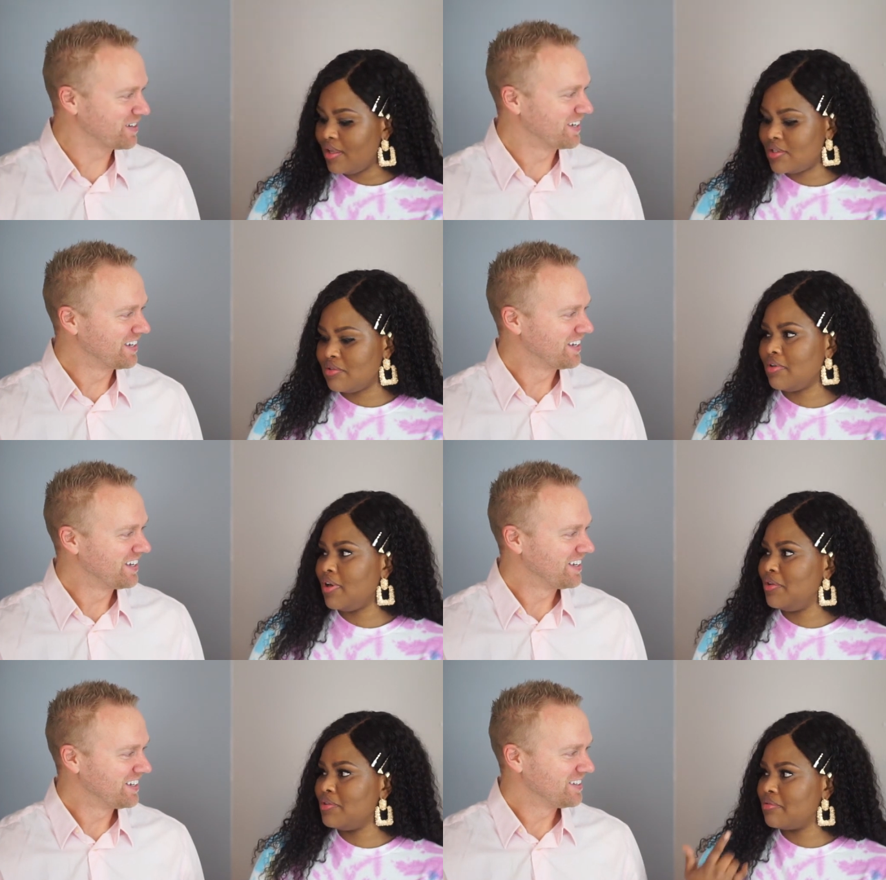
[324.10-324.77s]
Speaker 1: That's what
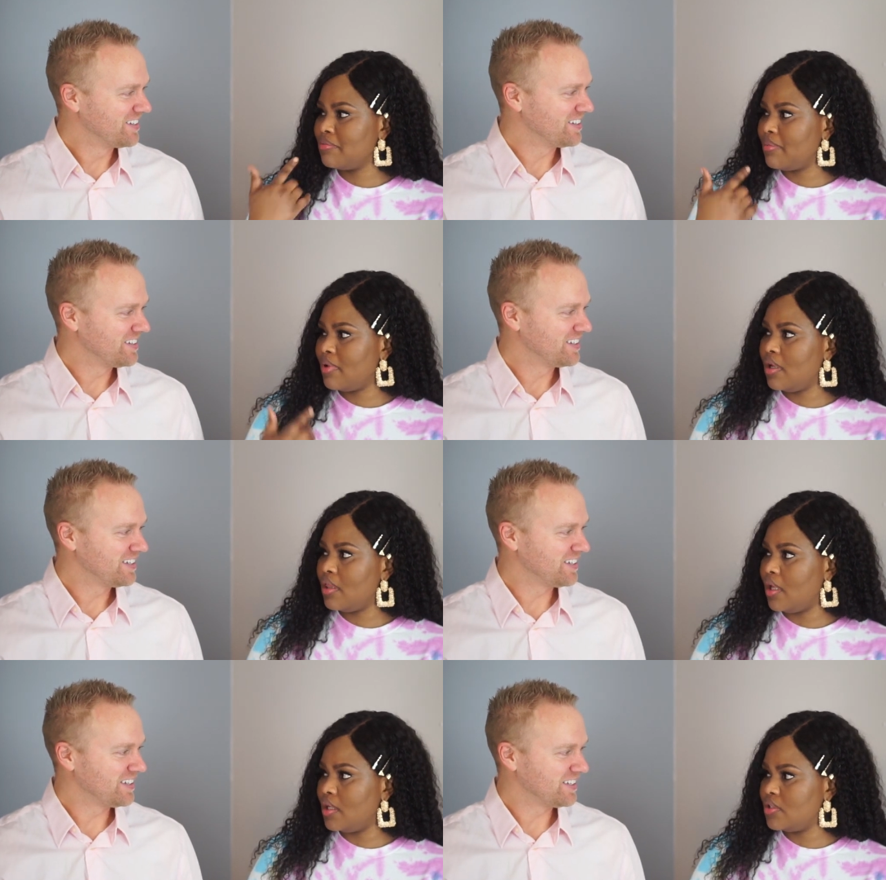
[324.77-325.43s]
I use for my
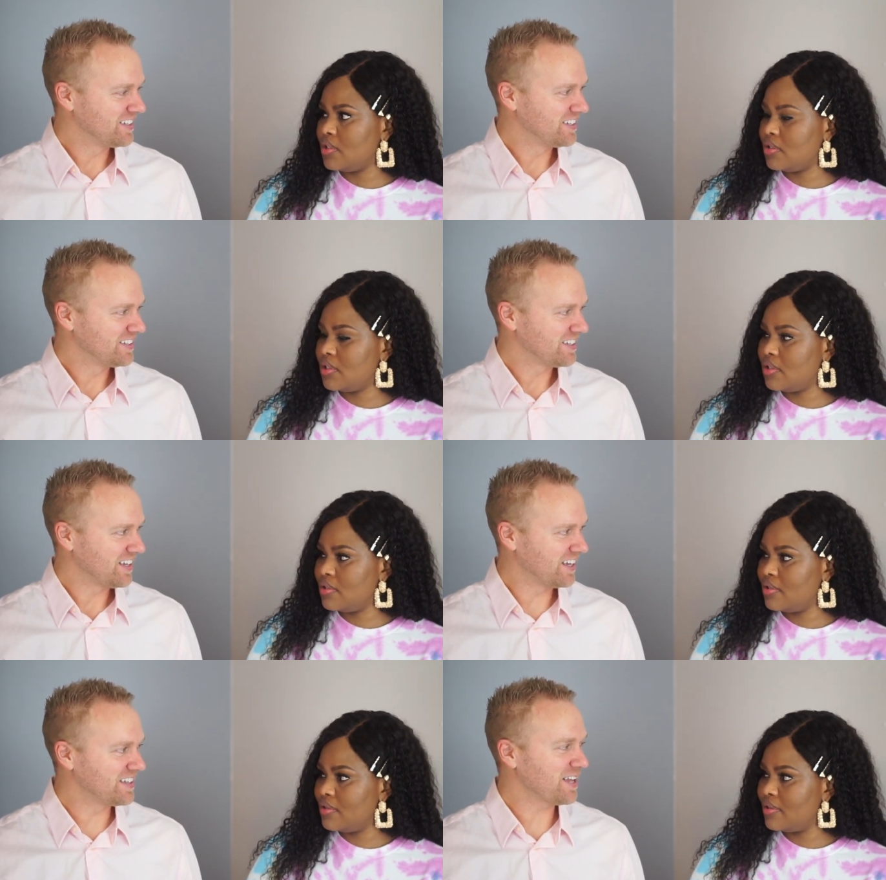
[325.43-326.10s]
eyelashes.
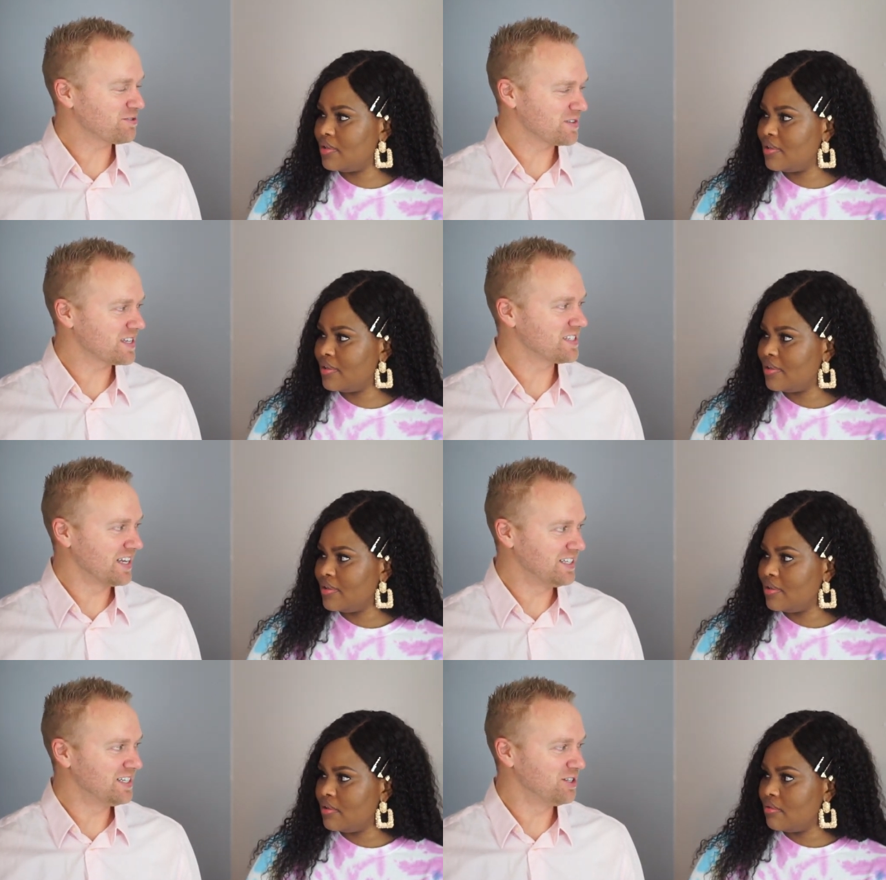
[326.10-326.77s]
Speaker 2: And that's what they
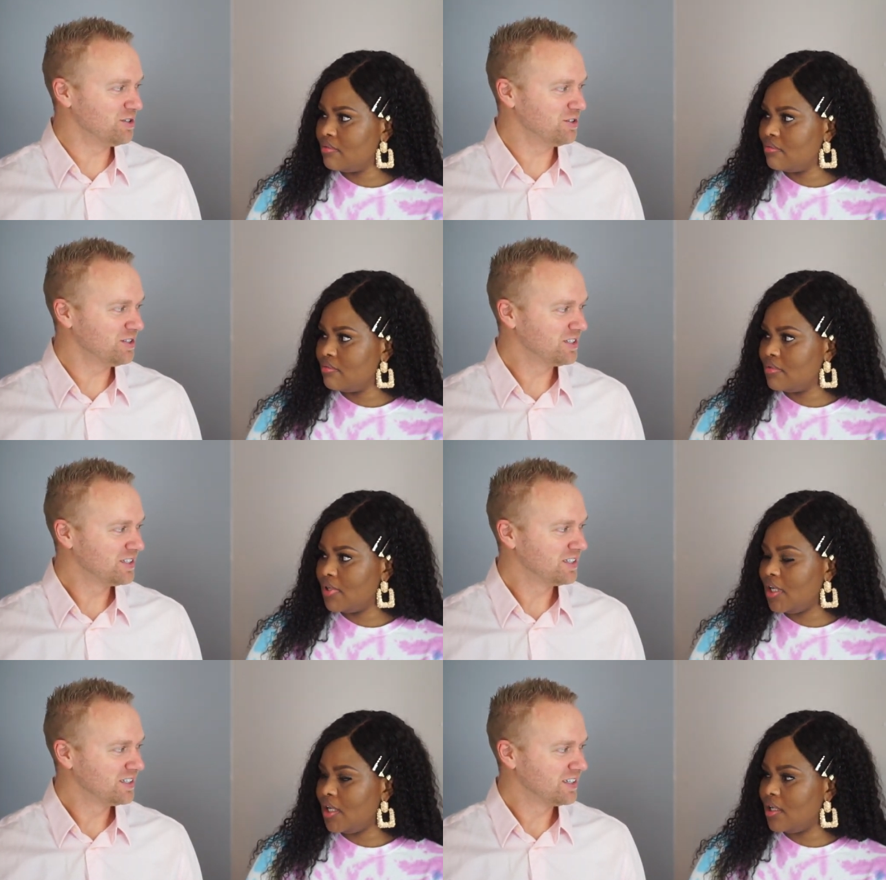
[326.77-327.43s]
said to do?
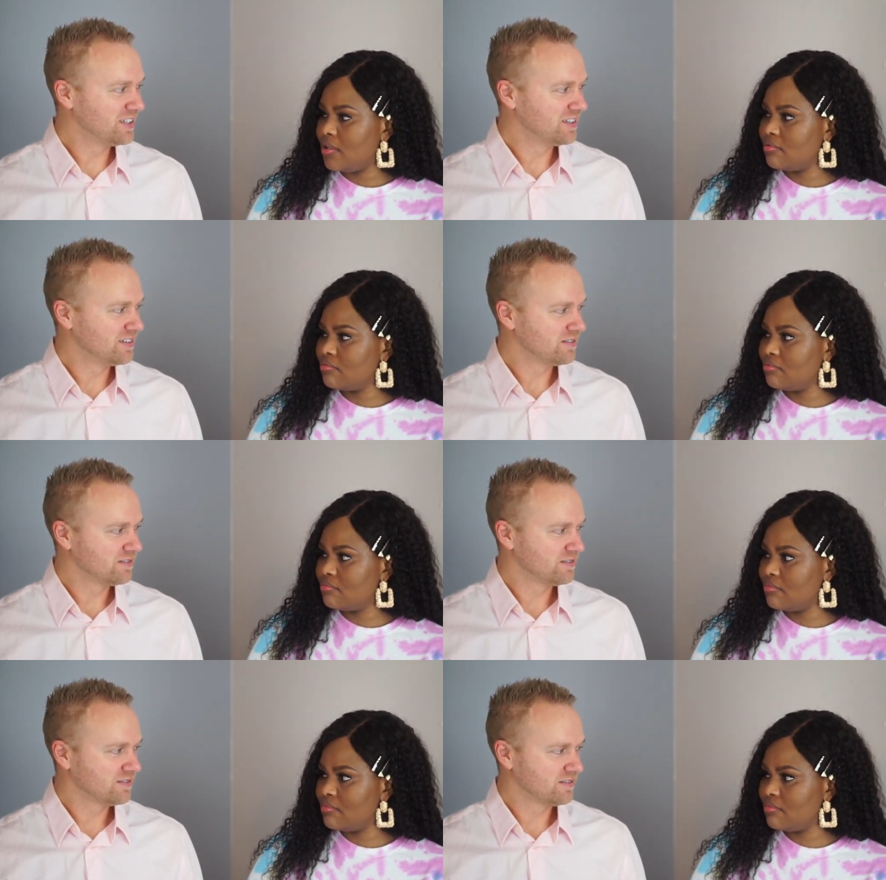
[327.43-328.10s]
Speaker 1: Yeah.
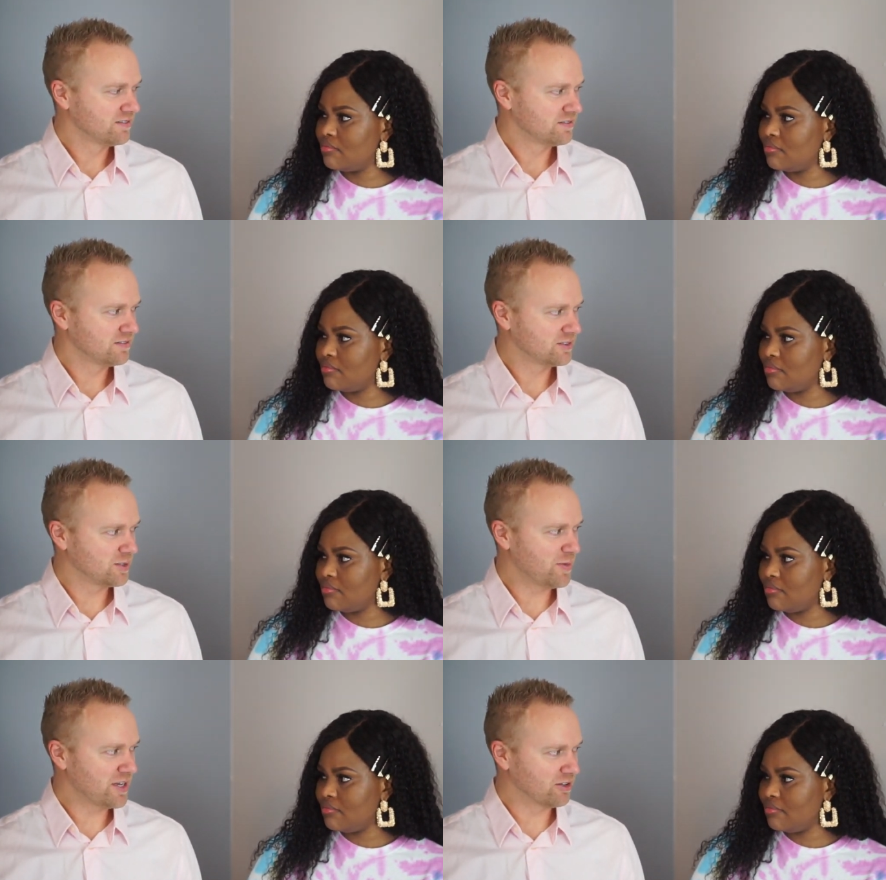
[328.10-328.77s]

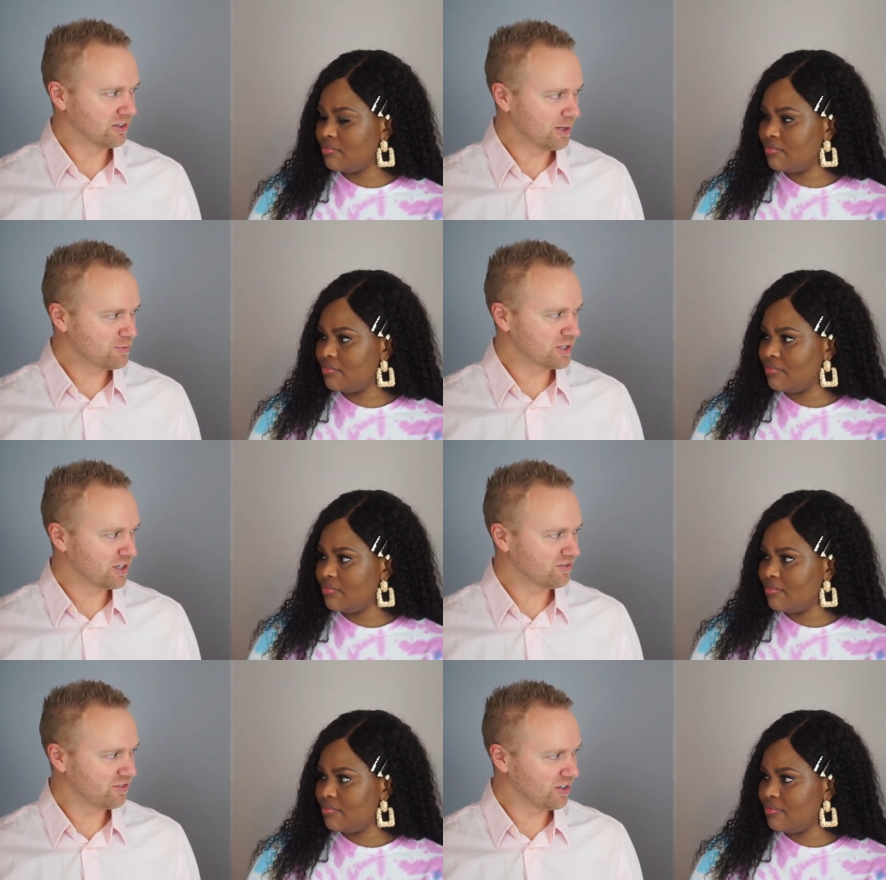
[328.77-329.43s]
Speaker 2: To make your lips
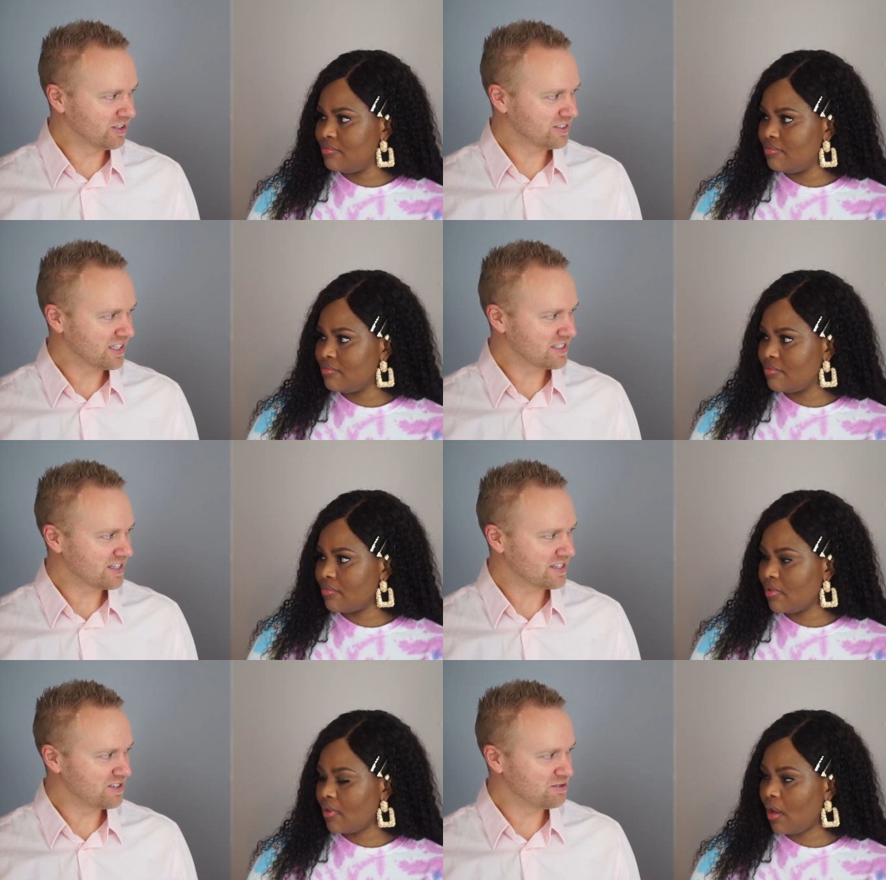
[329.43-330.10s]
look fuller, they
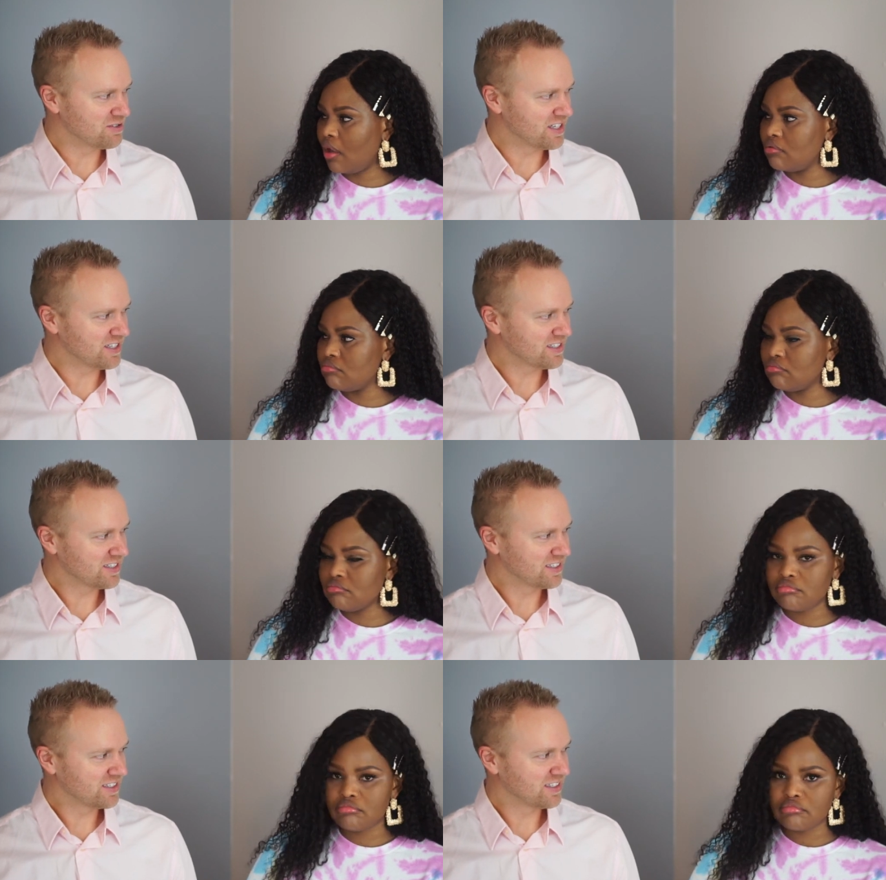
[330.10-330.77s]
said use
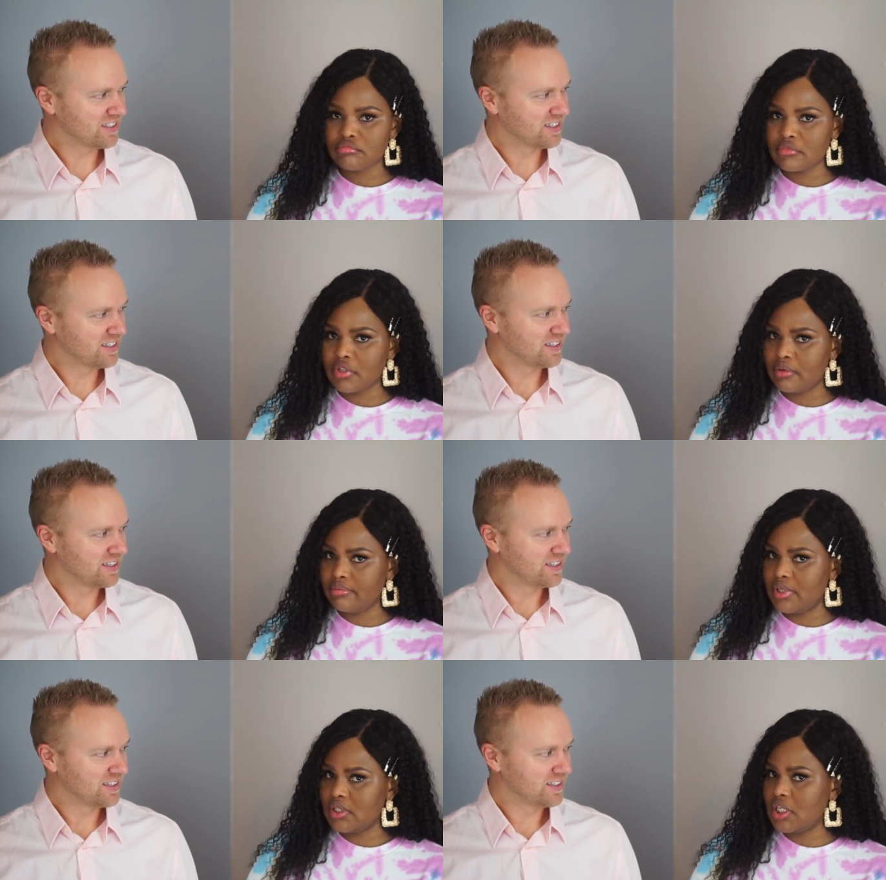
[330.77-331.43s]
this?
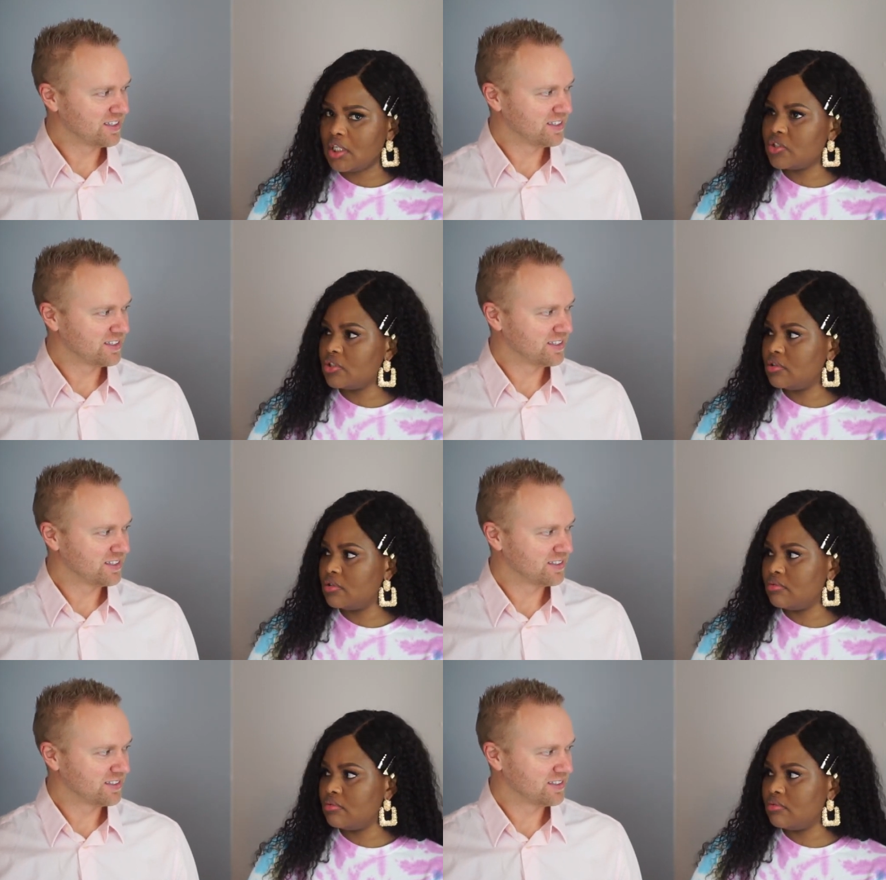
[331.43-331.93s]
Speaker 1: Lip injection.